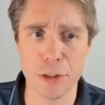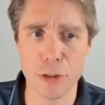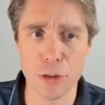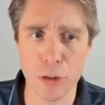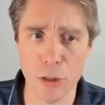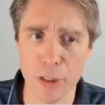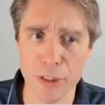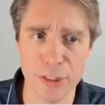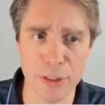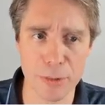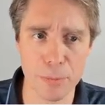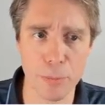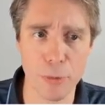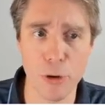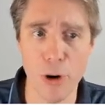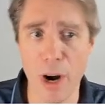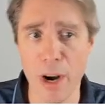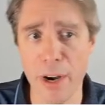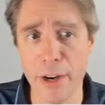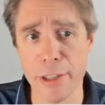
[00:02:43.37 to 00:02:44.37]
trust
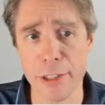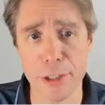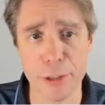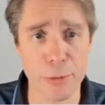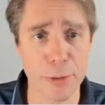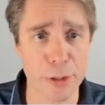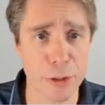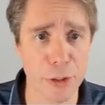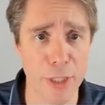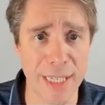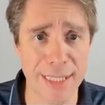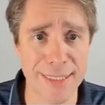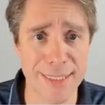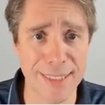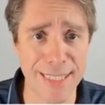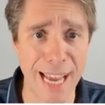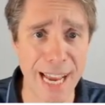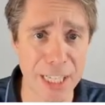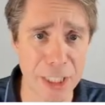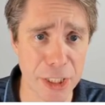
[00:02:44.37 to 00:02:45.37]
prior to a
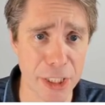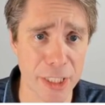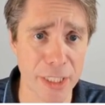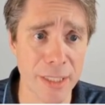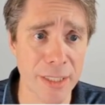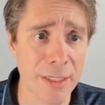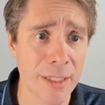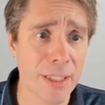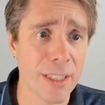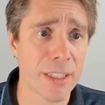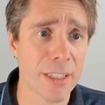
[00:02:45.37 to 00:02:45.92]
transaction.